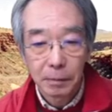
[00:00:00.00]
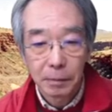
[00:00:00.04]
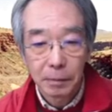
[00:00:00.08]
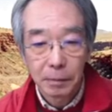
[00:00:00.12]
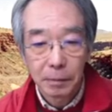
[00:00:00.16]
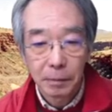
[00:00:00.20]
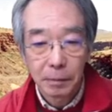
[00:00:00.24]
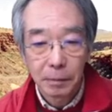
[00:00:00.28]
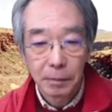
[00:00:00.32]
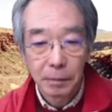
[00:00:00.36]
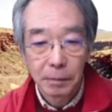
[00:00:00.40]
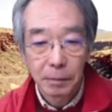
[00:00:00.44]

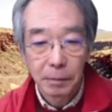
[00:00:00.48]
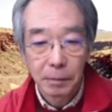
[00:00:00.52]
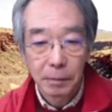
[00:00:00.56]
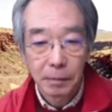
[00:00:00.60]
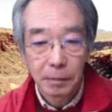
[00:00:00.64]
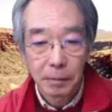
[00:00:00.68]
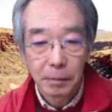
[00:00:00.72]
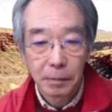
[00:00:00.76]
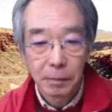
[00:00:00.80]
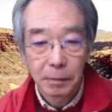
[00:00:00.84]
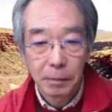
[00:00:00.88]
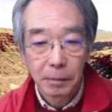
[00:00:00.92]

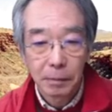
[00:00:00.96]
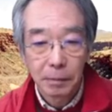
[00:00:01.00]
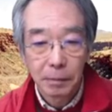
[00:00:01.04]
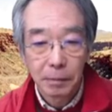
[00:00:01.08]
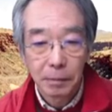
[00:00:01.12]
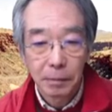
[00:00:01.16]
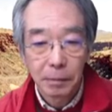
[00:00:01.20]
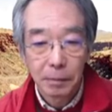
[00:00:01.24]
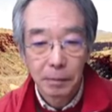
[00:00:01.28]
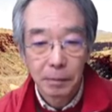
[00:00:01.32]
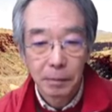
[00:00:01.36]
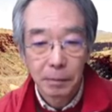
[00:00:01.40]

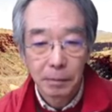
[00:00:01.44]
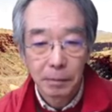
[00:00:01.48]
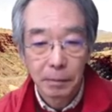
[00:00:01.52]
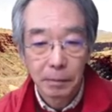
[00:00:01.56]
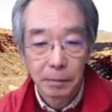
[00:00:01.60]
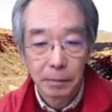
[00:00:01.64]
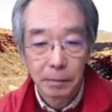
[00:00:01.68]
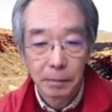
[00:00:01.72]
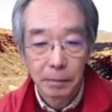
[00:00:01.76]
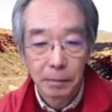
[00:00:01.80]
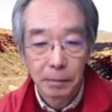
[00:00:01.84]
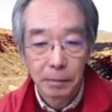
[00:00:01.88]

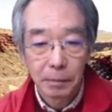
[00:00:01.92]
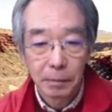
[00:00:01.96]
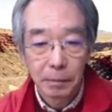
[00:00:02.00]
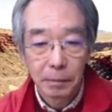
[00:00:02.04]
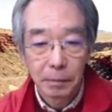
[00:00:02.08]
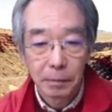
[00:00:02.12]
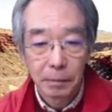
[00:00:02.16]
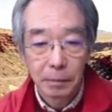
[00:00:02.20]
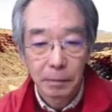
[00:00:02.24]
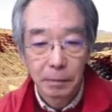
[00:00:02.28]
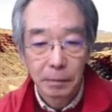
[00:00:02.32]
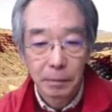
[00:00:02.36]

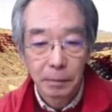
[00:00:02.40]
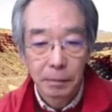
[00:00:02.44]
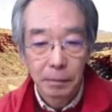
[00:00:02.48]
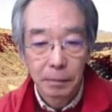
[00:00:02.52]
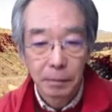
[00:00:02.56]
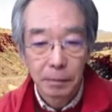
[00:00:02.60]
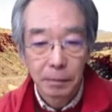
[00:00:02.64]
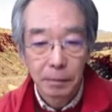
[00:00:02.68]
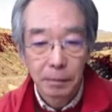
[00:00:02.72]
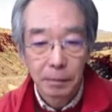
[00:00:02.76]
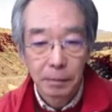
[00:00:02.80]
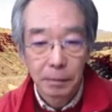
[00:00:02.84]

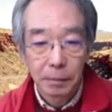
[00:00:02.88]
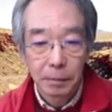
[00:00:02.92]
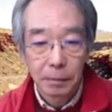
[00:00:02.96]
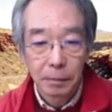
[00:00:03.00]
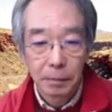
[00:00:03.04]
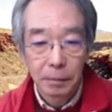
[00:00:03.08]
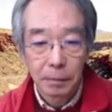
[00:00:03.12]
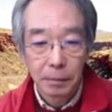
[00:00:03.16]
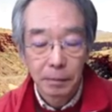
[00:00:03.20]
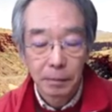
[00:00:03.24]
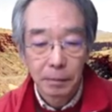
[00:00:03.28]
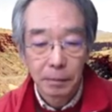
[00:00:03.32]

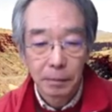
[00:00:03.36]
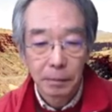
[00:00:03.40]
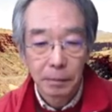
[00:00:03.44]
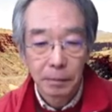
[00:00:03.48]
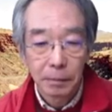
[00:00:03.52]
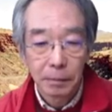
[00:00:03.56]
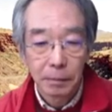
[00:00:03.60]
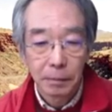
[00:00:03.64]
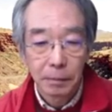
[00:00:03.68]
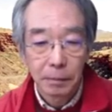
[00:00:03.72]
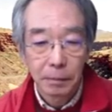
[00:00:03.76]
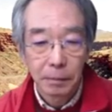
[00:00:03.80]

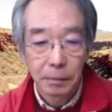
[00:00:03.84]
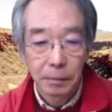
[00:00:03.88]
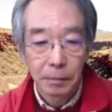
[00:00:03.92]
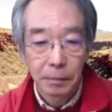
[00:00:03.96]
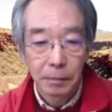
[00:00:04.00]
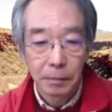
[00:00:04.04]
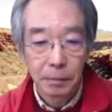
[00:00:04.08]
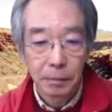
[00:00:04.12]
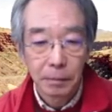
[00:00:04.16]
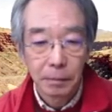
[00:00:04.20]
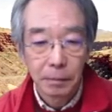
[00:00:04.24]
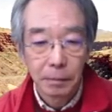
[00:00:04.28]

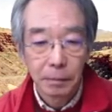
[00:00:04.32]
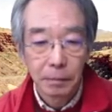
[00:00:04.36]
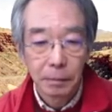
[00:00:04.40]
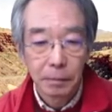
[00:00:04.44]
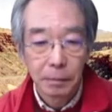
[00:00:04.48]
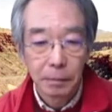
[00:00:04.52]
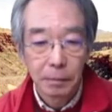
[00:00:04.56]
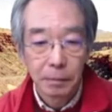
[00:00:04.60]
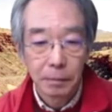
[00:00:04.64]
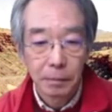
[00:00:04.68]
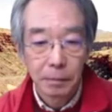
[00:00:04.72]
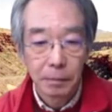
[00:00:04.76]

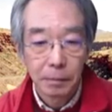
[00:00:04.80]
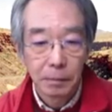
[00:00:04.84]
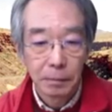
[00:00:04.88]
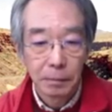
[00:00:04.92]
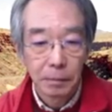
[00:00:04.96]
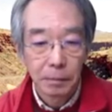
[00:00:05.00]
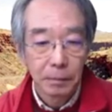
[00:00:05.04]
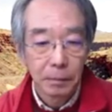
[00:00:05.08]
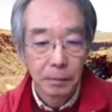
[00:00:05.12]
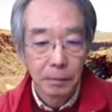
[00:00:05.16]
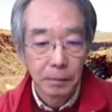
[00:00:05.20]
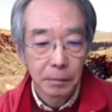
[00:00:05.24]

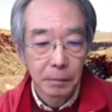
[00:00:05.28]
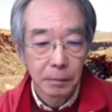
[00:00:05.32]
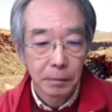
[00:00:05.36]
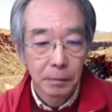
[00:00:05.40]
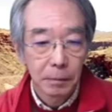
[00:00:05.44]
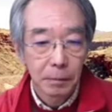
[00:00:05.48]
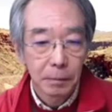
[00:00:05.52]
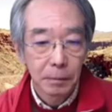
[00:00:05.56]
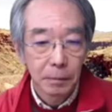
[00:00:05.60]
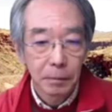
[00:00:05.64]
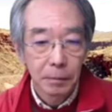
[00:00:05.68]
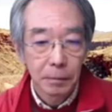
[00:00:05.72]

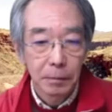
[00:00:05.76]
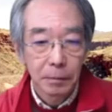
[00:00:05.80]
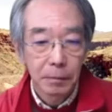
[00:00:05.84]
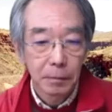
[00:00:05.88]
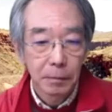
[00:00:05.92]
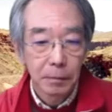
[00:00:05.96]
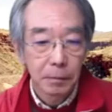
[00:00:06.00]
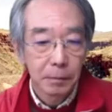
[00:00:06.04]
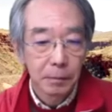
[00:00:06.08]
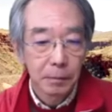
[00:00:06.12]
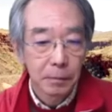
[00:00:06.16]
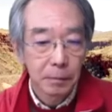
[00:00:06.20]

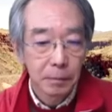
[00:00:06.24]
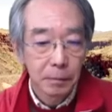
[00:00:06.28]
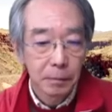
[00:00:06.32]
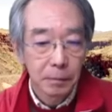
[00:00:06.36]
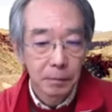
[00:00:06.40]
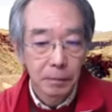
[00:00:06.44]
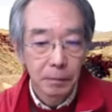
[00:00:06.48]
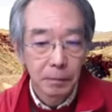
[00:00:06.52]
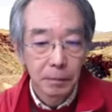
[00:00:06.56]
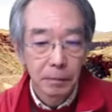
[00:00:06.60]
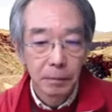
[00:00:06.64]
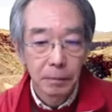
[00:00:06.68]

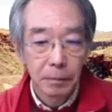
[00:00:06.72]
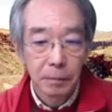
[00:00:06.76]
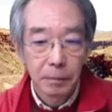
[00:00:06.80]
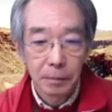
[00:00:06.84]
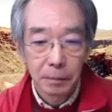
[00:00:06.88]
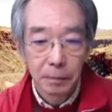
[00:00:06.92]
This person isn't speaking.